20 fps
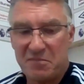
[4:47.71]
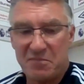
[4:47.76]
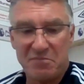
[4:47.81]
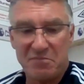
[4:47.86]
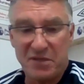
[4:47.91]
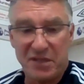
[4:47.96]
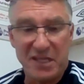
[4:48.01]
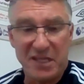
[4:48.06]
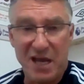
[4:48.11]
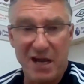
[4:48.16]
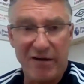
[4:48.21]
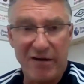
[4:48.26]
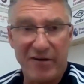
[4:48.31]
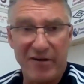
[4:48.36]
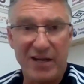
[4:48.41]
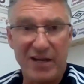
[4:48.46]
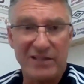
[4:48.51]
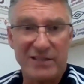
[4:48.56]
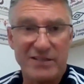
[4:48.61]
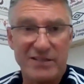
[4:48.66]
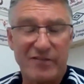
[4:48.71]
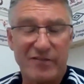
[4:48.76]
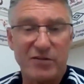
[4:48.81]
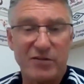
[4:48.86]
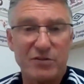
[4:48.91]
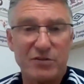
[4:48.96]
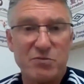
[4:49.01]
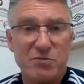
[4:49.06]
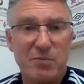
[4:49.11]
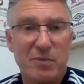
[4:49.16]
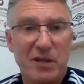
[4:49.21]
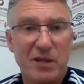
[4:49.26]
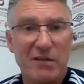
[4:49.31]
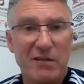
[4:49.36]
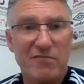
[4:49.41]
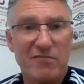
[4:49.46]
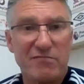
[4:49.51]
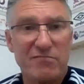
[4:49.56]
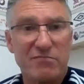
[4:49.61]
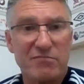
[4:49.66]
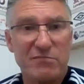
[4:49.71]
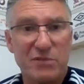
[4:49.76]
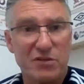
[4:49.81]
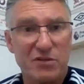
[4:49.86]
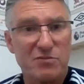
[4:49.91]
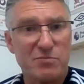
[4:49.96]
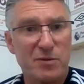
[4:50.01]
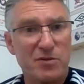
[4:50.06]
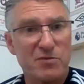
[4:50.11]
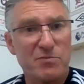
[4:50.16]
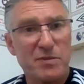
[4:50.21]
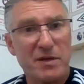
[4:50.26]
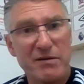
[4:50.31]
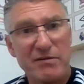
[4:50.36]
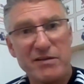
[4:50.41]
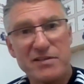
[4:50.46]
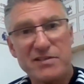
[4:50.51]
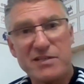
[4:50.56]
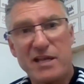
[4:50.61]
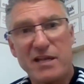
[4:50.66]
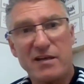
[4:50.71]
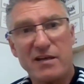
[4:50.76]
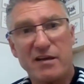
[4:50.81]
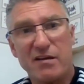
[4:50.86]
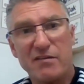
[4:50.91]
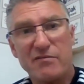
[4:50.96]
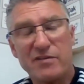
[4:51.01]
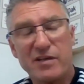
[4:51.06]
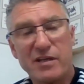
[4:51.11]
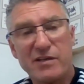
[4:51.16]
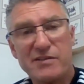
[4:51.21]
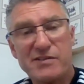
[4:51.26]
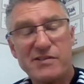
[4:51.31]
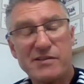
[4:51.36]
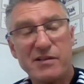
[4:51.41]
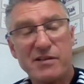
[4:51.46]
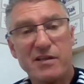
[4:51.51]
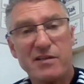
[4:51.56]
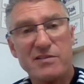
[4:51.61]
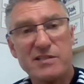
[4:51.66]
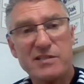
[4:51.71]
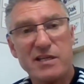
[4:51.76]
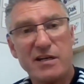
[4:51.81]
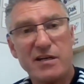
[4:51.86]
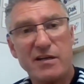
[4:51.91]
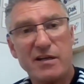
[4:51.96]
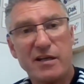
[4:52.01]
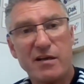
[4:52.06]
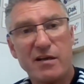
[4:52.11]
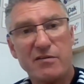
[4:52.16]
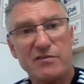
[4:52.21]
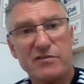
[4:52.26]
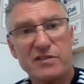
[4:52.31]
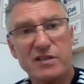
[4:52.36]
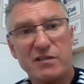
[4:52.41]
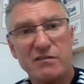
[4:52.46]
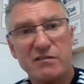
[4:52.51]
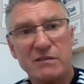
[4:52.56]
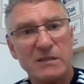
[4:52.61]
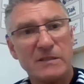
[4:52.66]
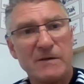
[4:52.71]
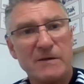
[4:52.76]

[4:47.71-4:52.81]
But the irony is, of course, we played much, much better in the second half and conceded a goal. So